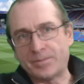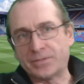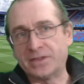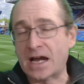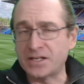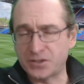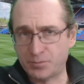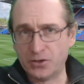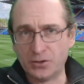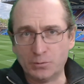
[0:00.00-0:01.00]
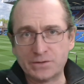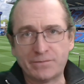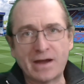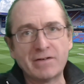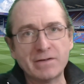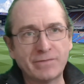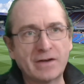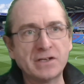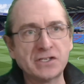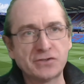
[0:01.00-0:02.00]
Dyche ball was very,
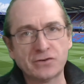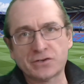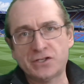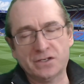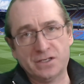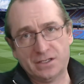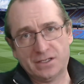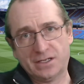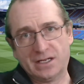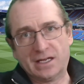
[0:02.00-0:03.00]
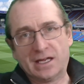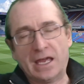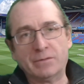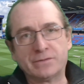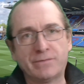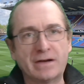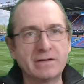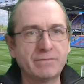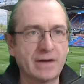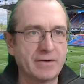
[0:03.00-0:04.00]
very structured. It was
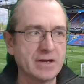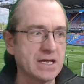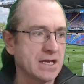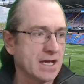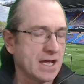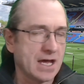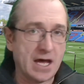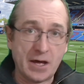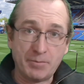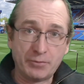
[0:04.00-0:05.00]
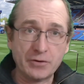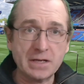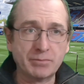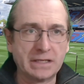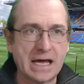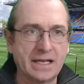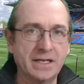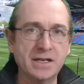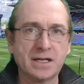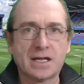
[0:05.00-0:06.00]
very, very
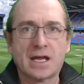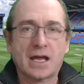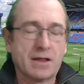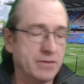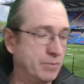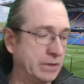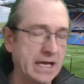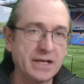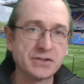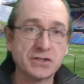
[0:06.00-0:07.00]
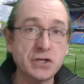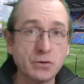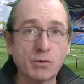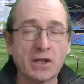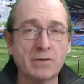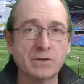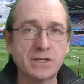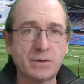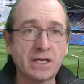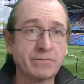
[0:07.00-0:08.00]
pre-planned. The players knew what they were
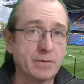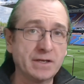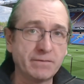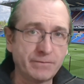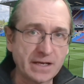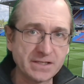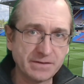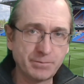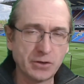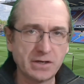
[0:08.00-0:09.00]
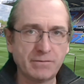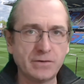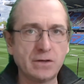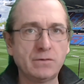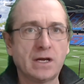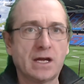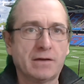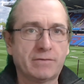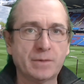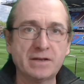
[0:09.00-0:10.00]
doing from a defensive point of view,
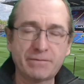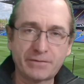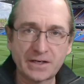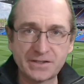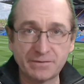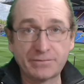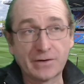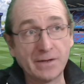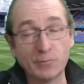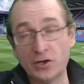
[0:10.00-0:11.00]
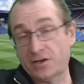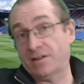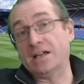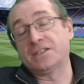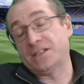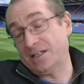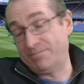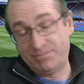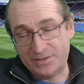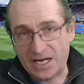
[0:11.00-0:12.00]
from a defensive framework. That's a
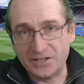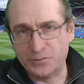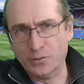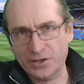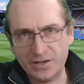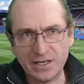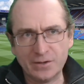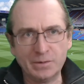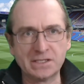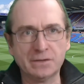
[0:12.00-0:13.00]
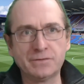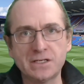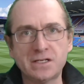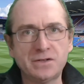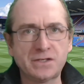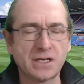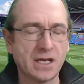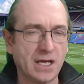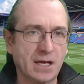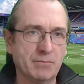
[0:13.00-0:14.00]
Dyche word that he always loved to use.
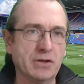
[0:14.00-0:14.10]
But the